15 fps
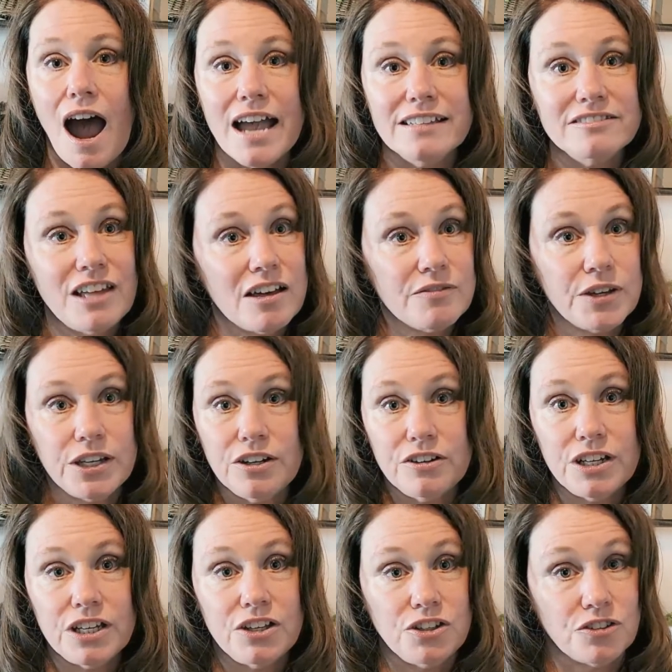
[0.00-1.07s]
I love
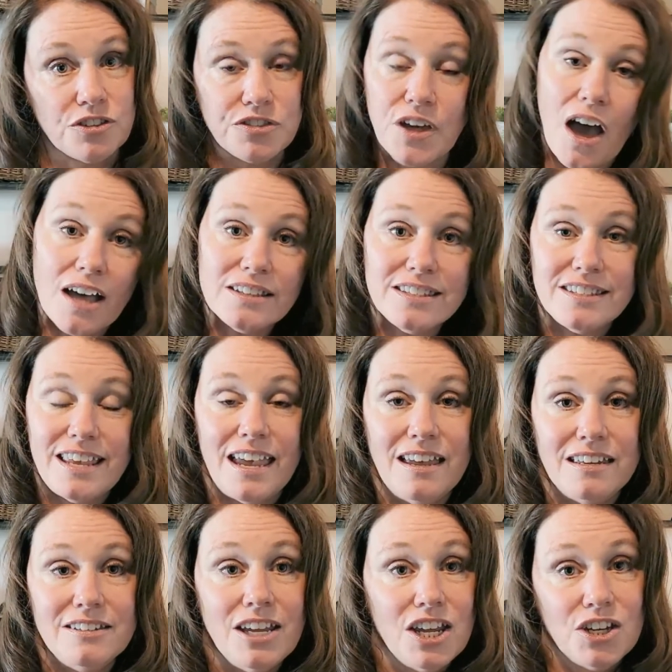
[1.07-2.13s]
hearing your thoughts
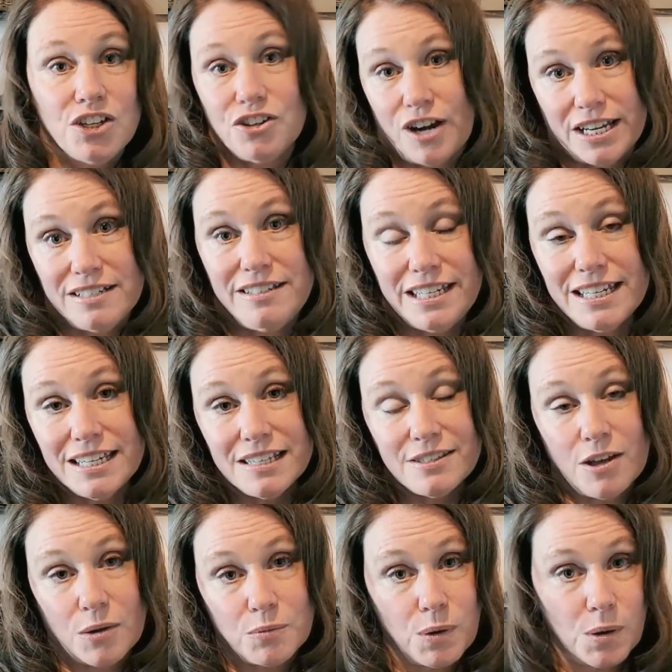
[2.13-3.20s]
and your ideas
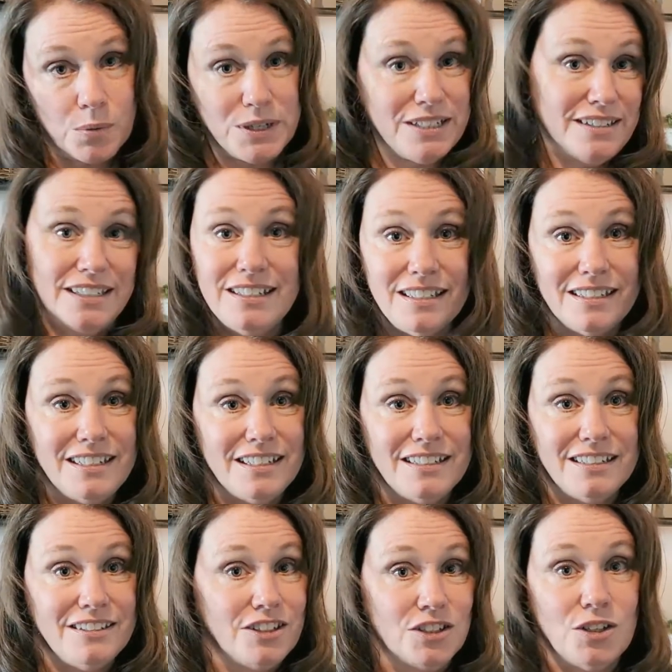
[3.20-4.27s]
on what we did
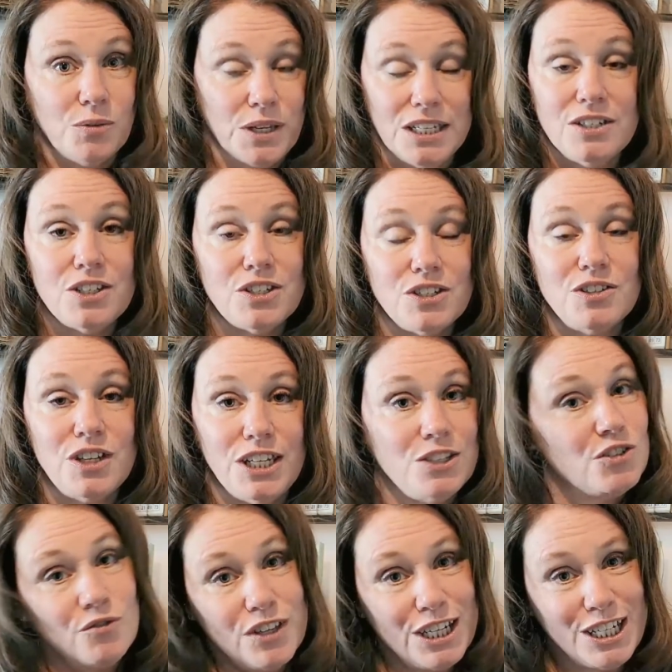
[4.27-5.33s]
in
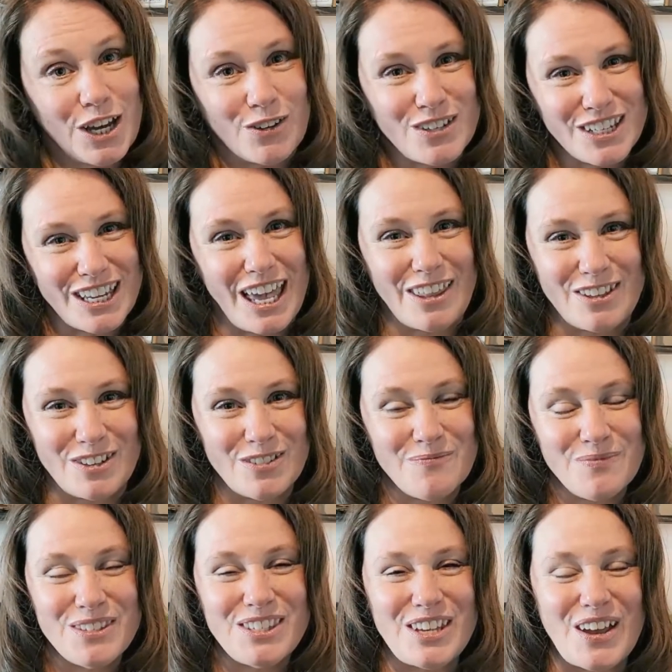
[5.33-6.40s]
each video together.
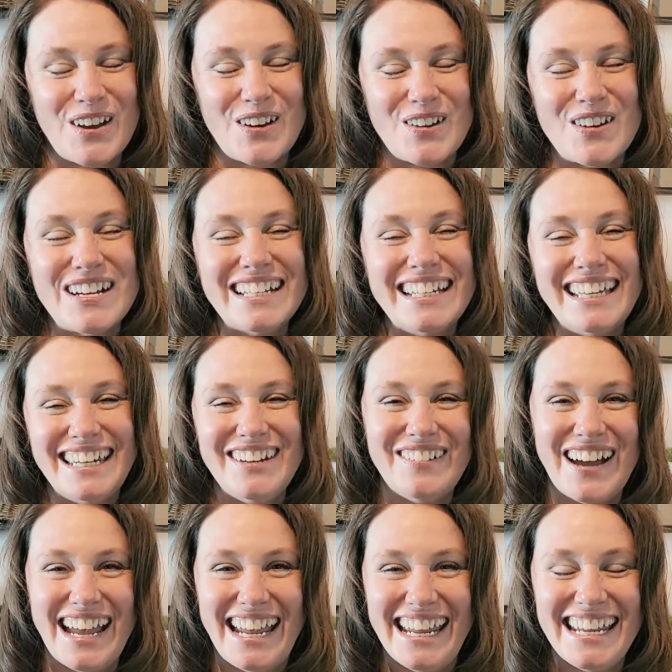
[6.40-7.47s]
So
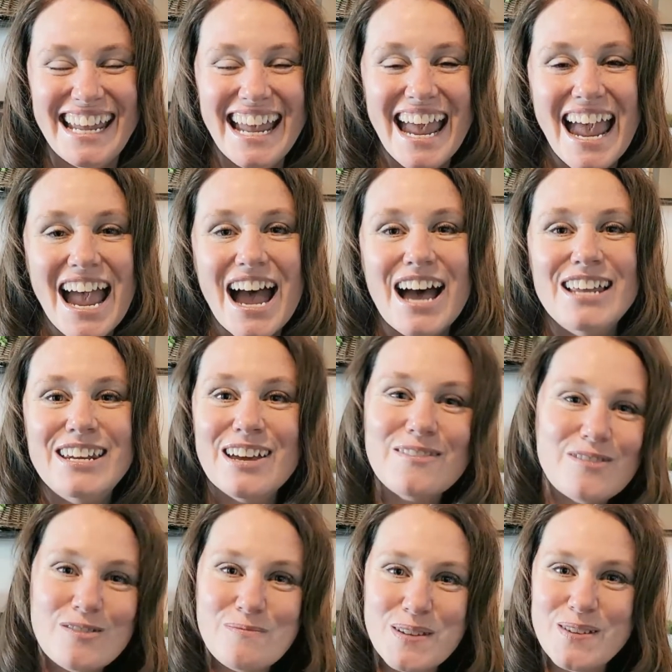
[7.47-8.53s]
anyway,
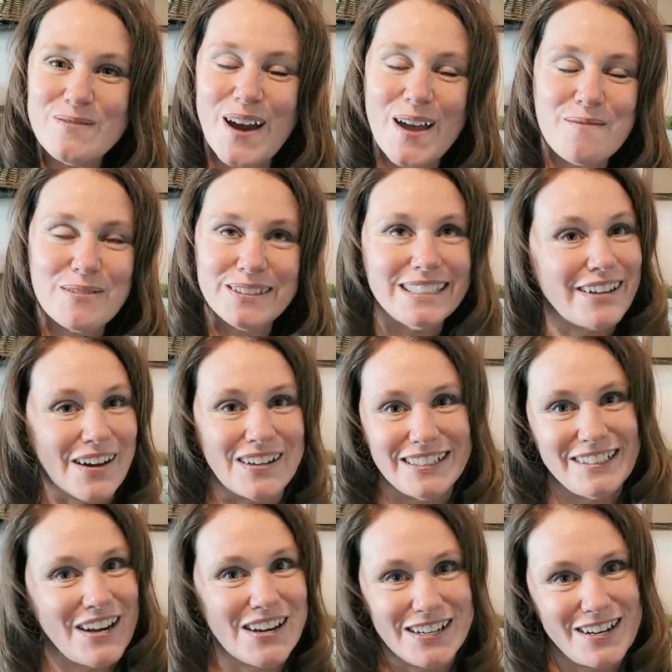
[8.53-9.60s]
enough of me rambling on
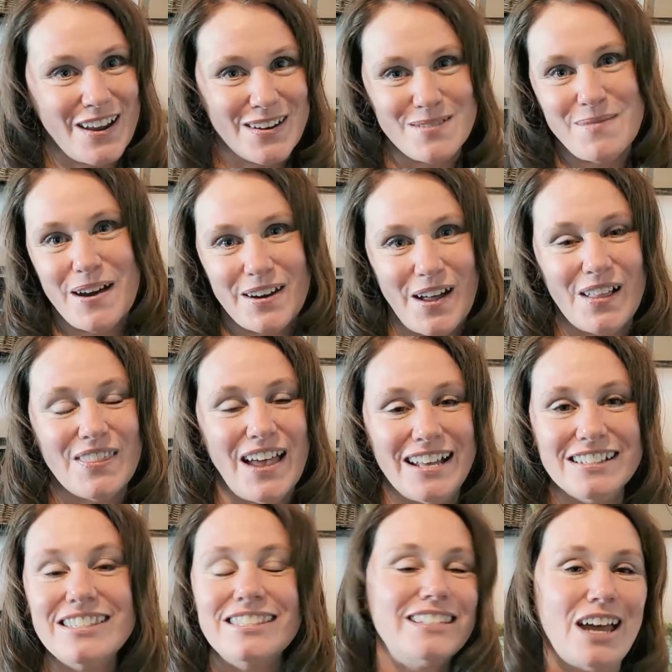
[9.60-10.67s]
and on and on about all
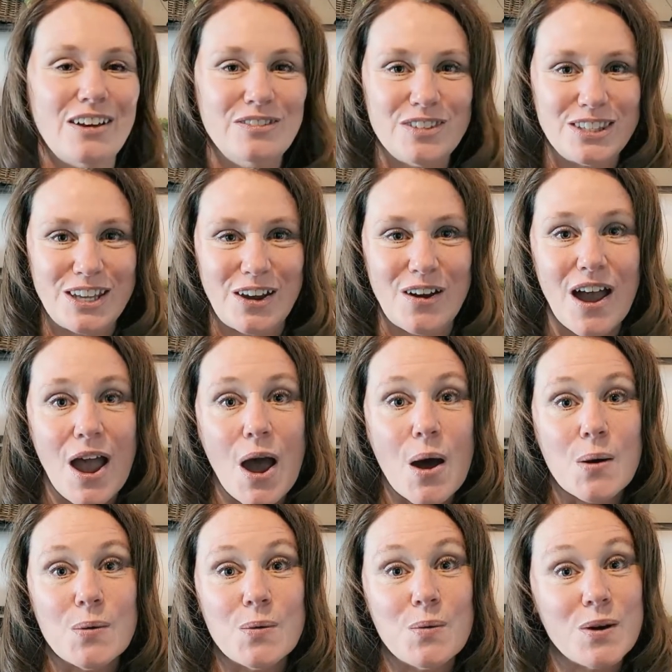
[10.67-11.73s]
that stuff. So
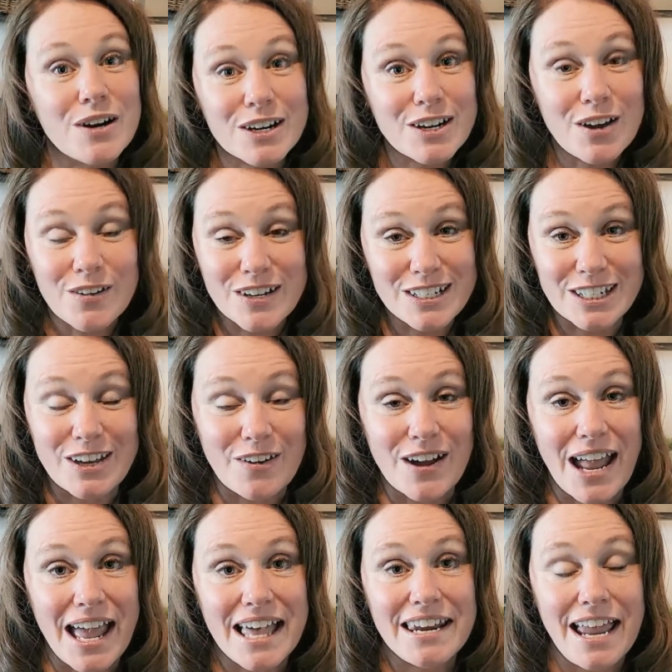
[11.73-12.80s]
we're going to go
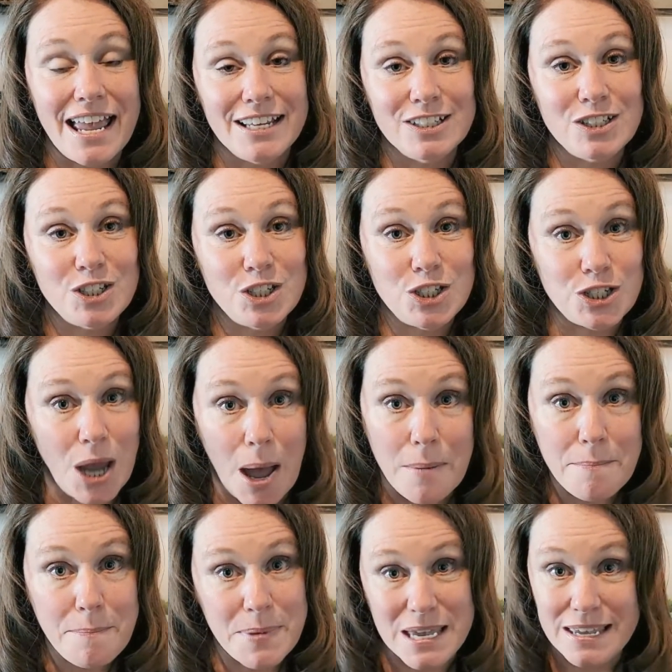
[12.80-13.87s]
ahead and
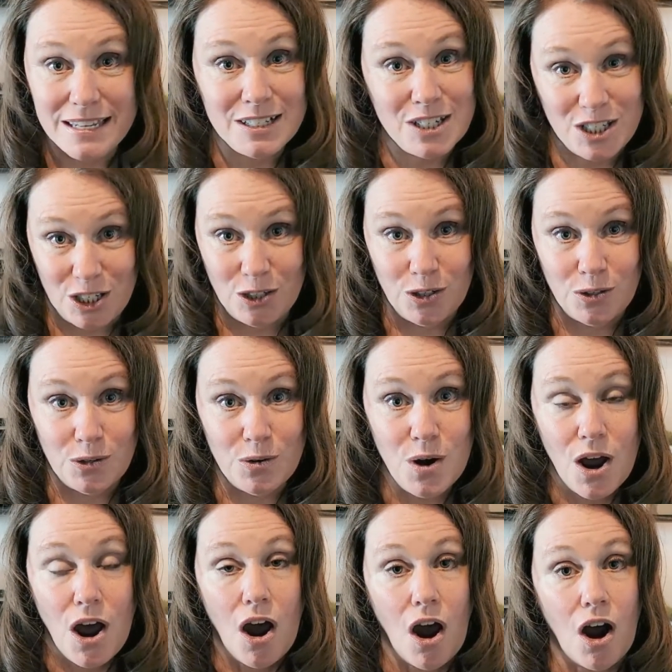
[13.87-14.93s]
jump
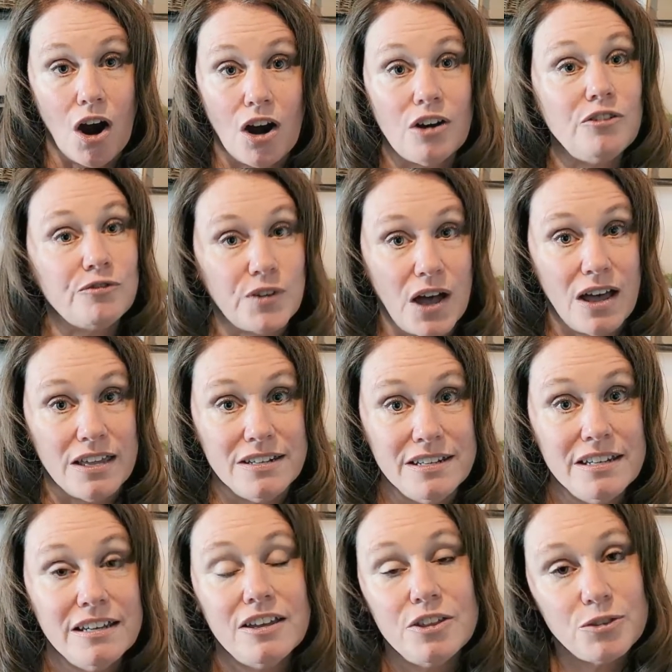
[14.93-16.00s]
into our
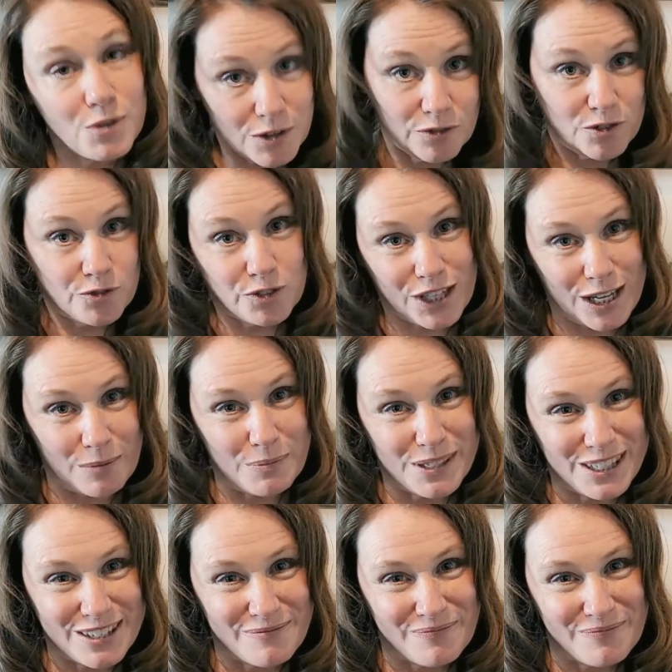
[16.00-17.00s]
fun thrift flips.